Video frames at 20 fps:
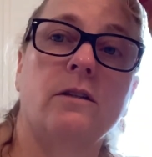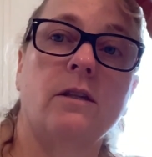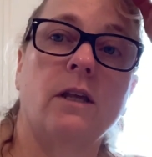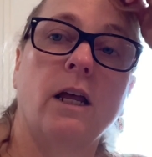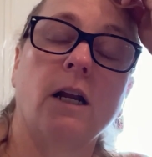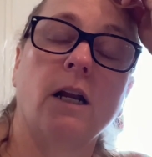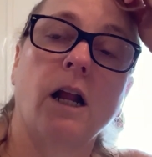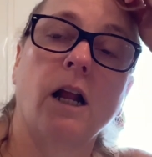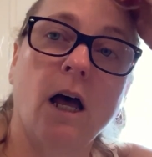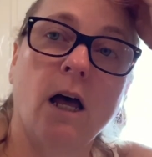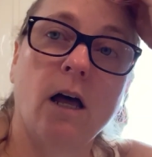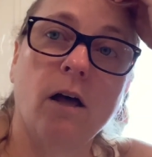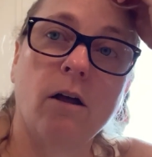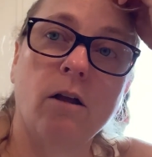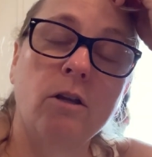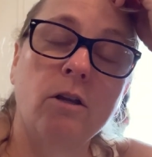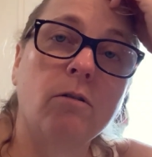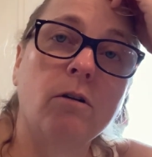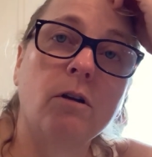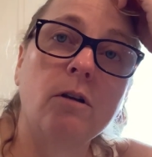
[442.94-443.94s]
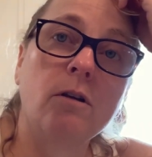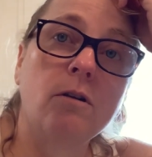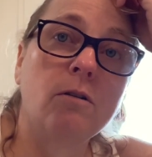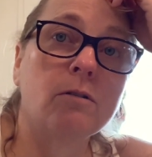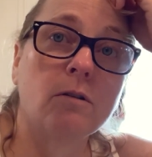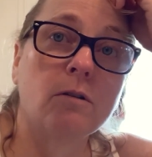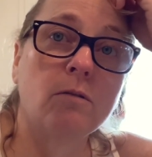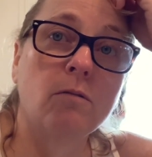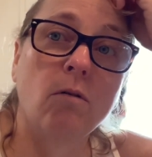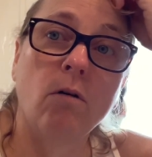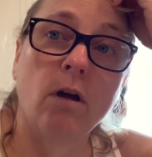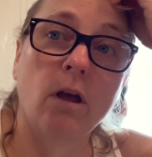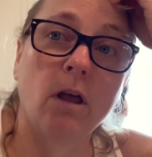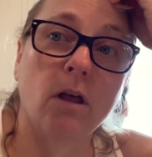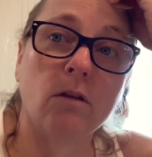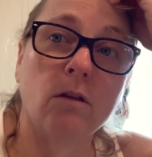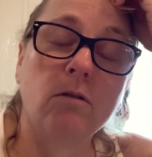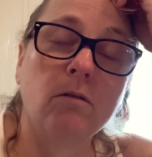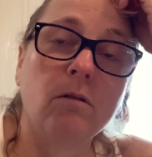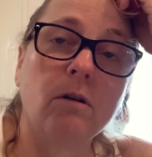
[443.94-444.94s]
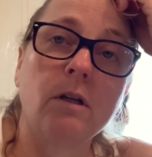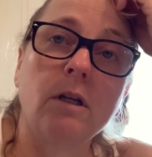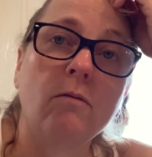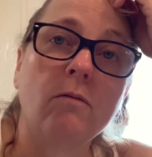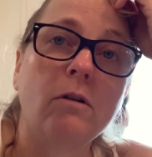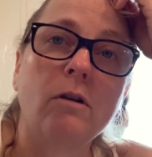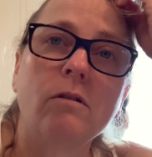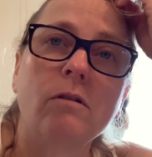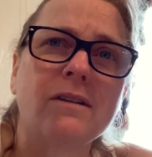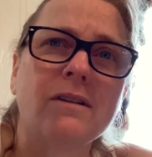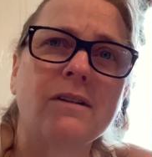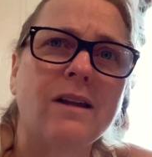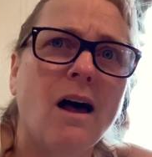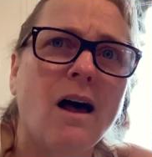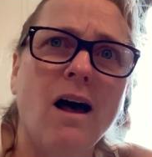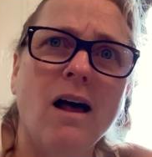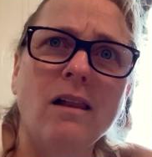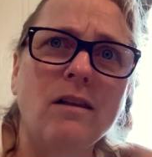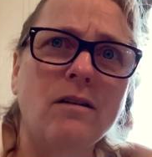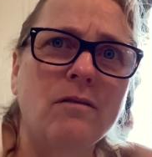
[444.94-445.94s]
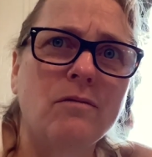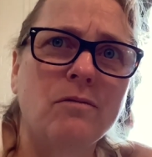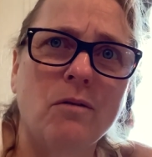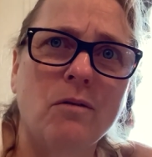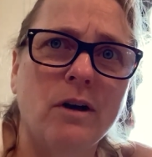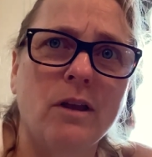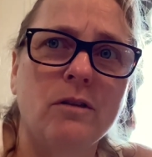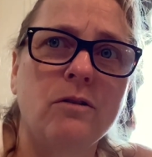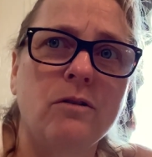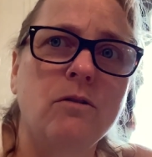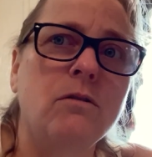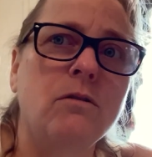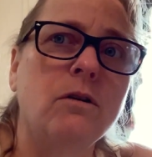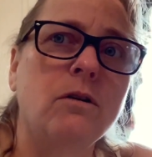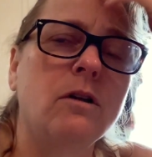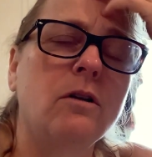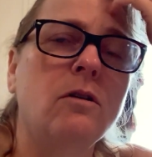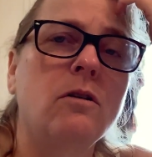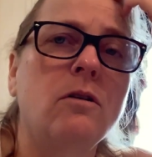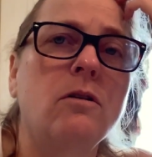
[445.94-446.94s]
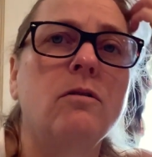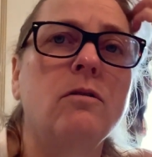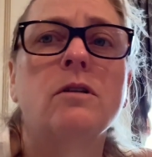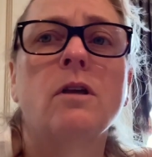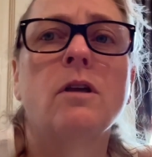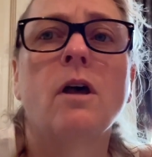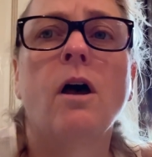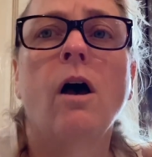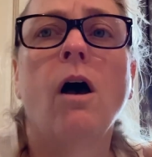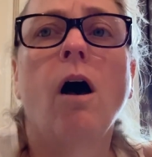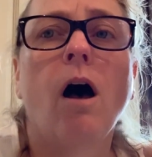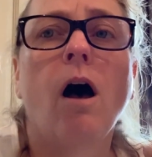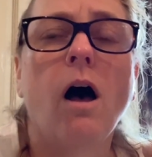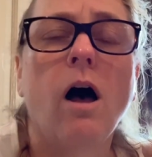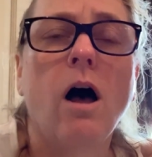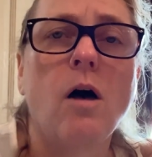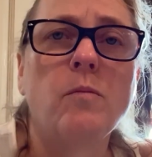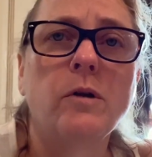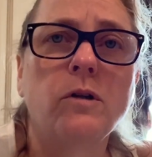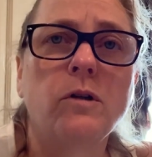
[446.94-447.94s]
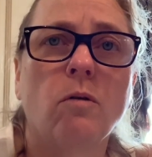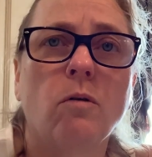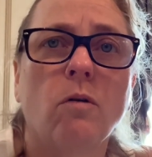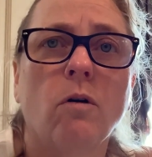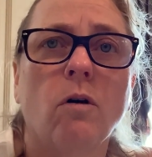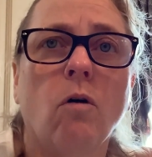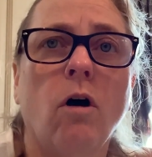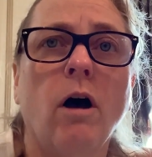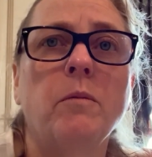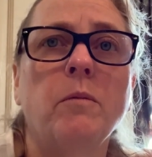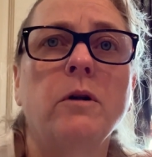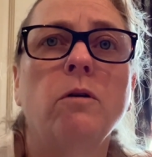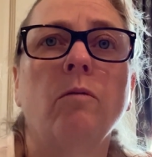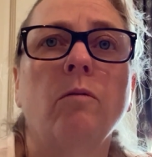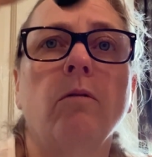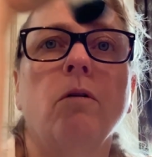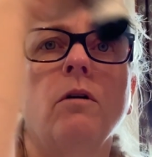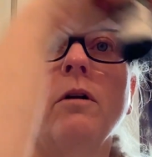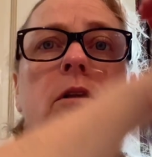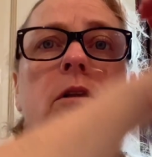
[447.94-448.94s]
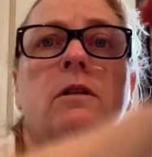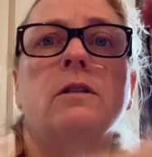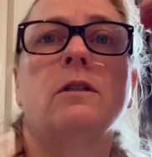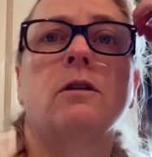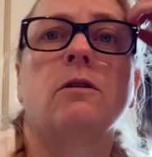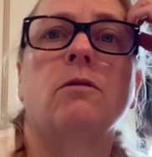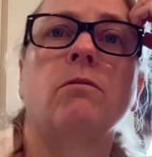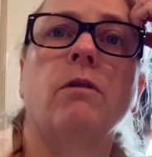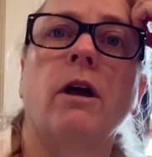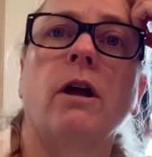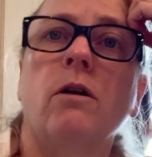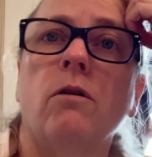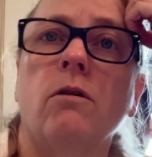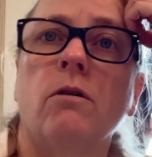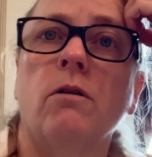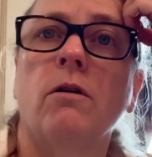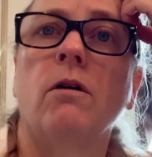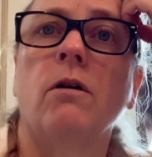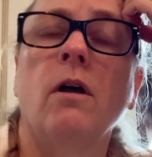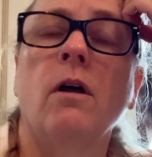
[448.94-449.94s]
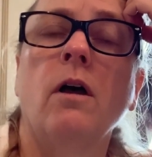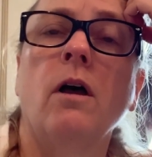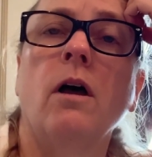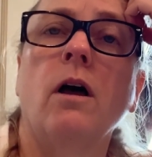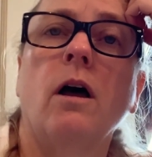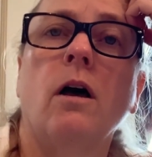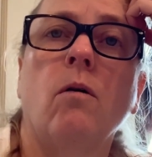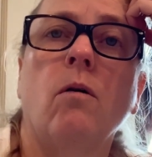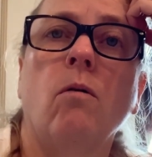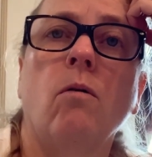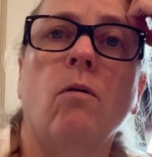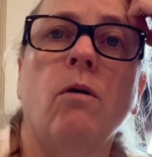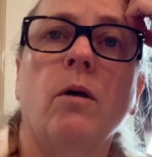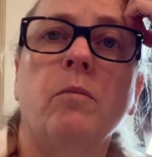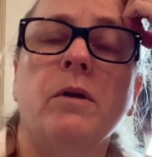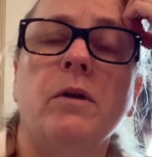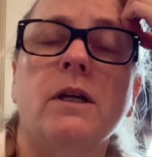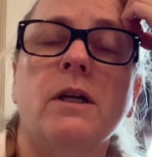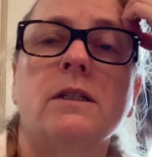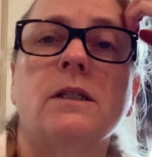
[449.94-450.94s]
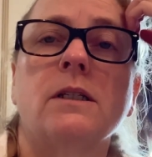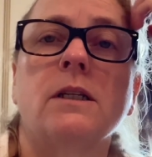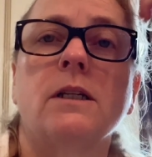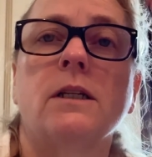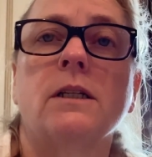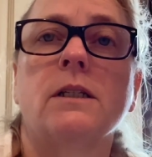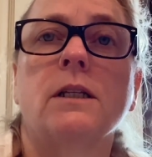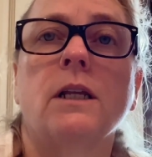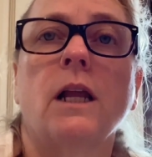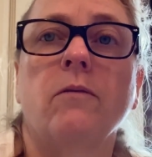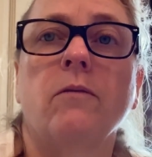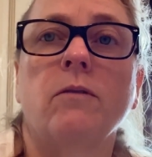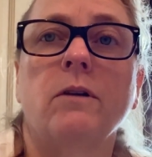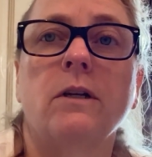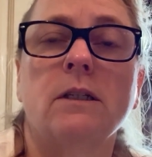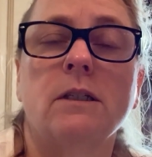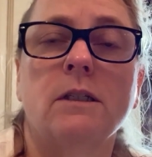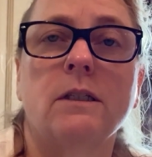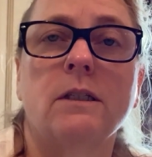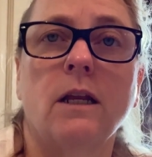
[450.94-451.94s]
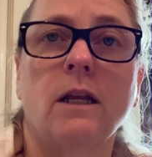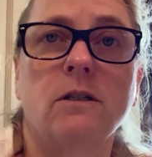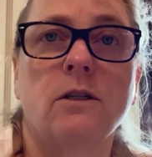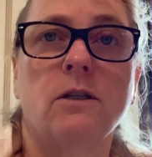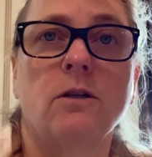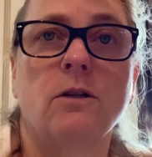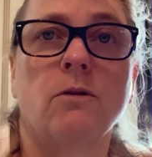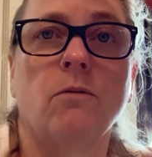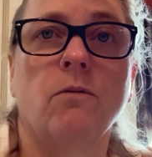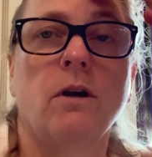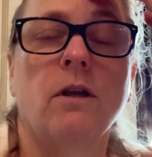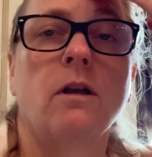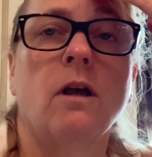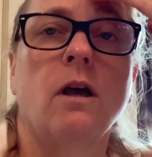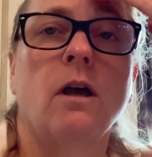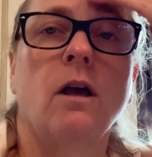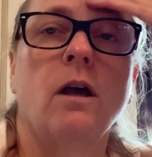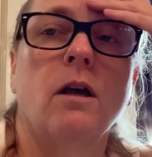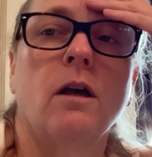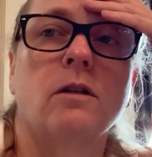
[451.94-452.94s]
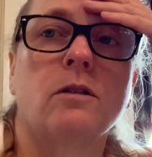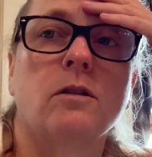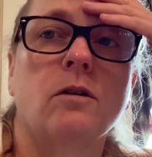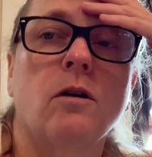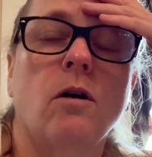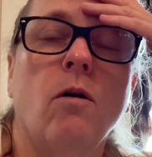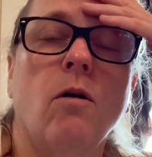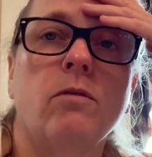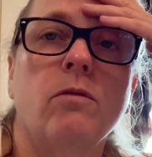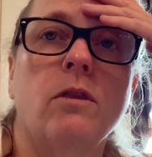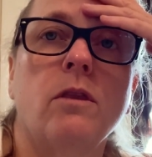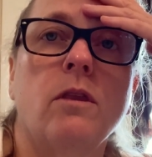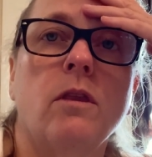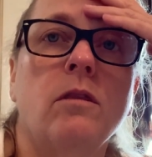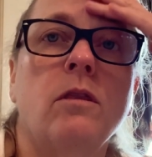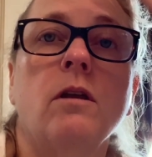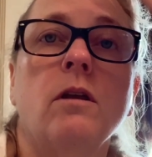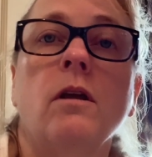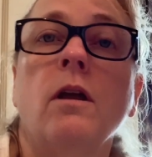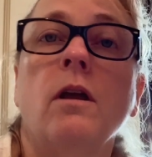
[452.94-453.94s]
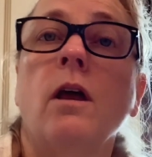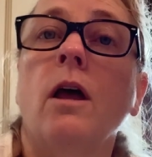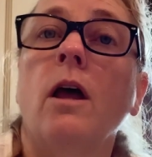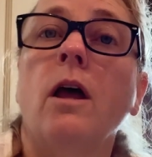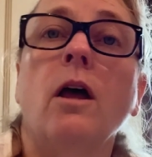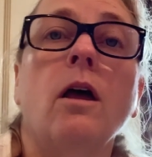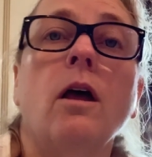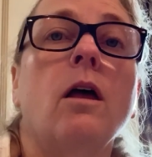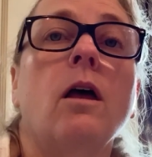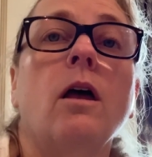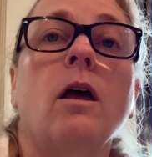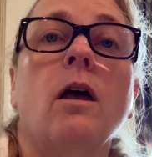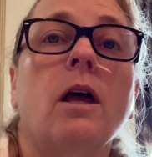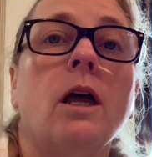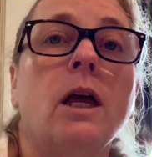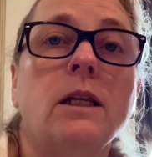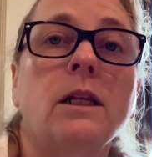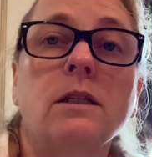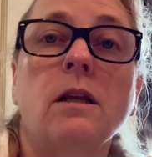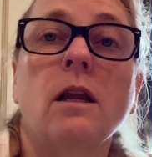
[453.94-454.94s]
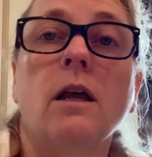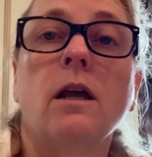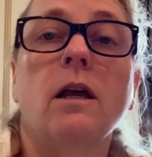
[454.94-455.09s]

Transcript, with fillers: then you can use an oil. You can even use olive oil. You can use almond oil. Almond oil is a great er, uh, oil because it doesn't have any scent to it. So the, it's